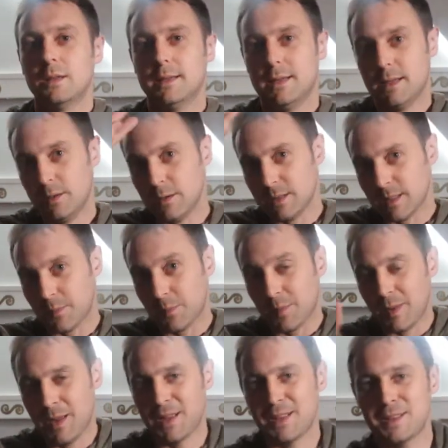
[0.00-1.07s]
Hey, what's up?
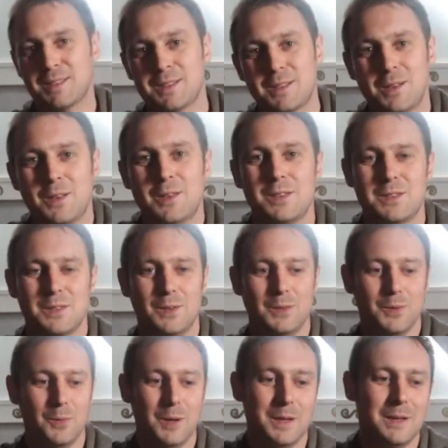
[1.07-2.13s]
It's another
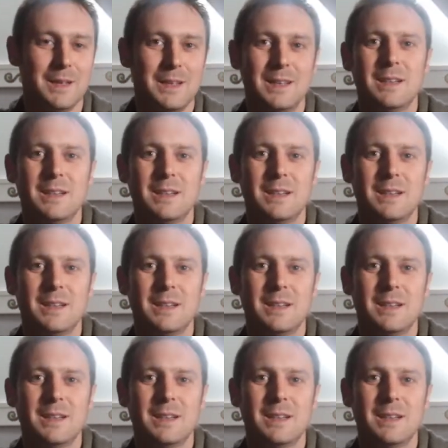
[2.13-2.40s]
solo one.